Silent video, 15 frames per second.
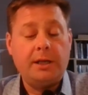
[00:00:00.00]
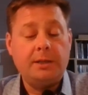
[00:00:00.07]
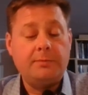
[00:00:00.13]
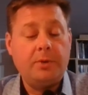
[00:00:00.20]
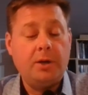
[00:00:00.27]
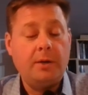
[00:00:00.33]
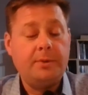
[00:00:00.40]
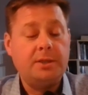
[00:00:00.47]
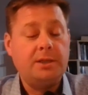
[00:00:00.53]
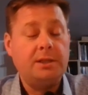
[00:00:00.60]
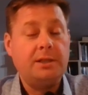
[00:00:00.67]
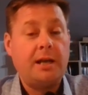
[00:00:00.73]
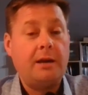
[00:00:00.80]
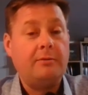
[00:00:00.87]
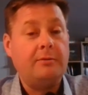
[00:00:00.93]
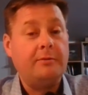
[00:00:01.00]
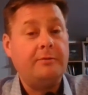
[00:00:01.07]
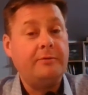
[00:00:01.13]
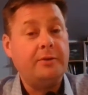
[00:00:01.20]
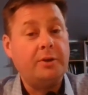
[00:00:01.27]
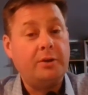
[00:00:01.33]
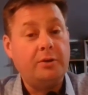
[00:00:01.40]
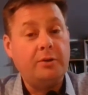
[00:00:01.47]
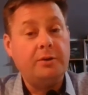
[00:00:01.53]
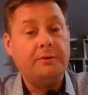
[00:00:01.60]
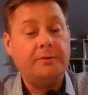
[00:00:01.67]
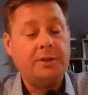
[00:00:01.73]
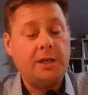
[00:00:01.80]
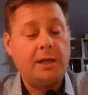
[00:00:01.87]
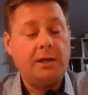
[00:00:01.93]
his purposes out for the good
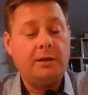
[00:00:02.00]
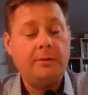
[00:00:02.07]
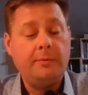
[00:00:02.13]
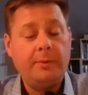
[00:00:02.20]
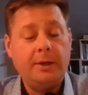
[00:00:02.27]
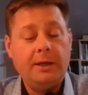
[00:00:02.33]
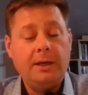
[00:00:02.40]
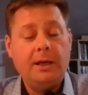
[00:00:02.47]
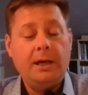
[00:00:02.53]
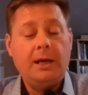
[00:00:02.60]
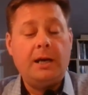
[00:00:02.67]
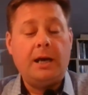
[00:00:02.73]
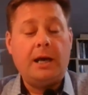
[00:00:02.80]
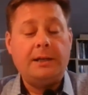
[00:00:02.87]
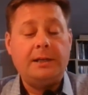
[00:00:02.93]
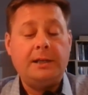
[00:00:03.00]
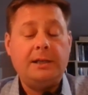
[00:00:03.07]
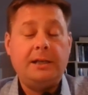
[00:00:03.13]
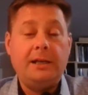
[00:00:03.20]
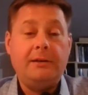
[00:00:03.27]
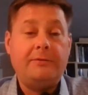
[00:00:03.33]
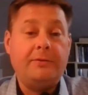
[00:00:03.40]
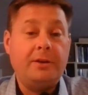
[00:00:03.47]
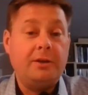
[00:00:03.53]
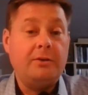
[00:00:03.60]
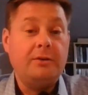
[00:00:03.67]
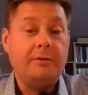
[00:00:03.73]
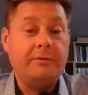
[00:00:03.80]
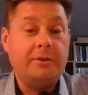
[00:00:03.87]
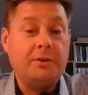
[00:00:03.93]
of Jacob and indeed for the
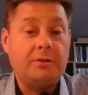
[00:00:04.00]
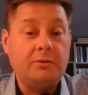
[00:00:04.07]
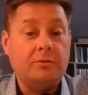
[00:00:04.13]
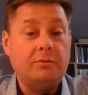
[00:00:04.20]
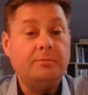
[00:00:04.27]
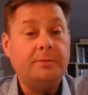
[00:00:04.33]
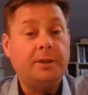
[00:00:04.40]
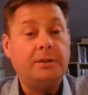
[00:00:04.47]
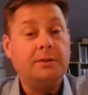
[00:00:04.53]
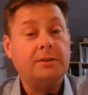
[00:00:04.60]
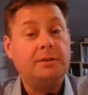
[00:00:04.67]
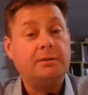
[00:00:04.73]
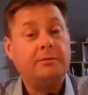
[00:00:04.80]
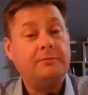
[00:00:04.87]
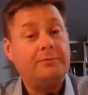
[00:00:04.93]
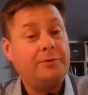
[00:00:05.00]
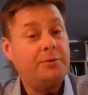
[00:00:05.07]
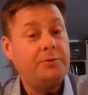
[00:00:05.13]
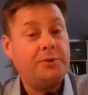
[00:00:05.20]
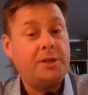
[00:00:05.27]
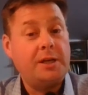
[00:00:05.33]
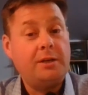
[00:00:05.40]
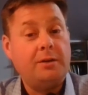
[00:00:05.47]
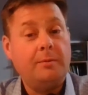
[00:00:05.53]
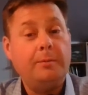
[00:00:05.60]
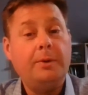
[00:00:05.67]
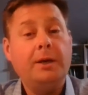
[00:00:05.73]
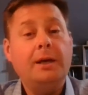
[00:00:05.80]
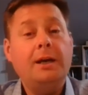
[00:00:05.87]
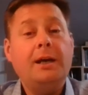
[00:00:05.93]
good of us all, because through Jacob
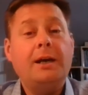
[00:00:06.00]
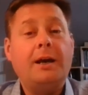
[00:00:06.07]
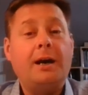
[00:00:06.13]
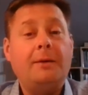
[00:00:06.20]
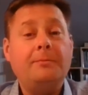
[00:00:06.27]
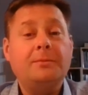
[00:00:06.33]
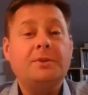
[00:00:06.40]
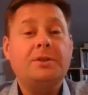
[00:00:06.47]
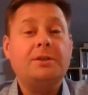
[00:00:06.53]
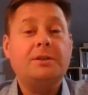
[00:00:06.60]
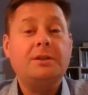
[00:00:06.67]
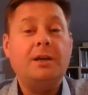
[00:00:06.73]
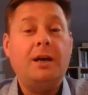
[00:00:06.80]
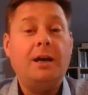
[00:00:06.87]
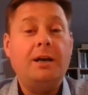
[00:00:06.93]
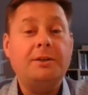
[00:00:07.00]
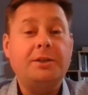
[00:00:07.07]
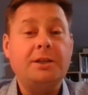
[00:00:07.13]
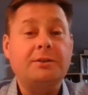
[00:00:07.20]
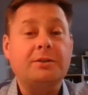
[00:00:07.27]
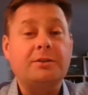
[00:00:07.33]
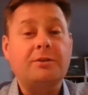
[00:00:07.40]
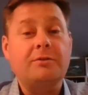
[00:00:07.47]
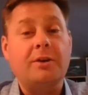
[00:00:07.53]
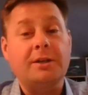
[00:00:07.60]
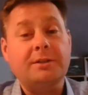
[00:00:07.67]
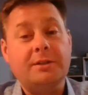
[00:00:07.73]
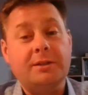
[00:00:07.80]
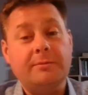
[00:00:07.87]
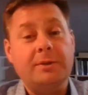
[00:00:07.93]
comes Jesus
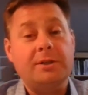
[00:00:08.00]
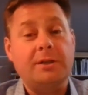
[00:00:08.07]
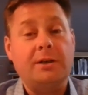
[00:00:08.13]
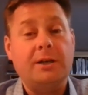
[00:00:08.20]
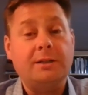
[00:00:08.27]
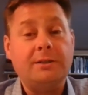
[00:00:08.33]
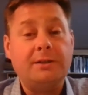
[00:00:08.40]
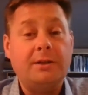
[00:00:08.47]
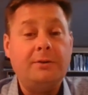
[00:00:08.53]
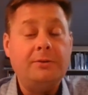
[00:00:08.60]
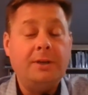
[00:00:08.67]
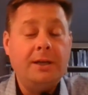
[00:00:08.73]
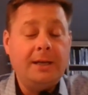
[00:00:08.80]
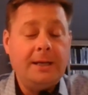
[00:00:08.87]
Christ, the Messiah. So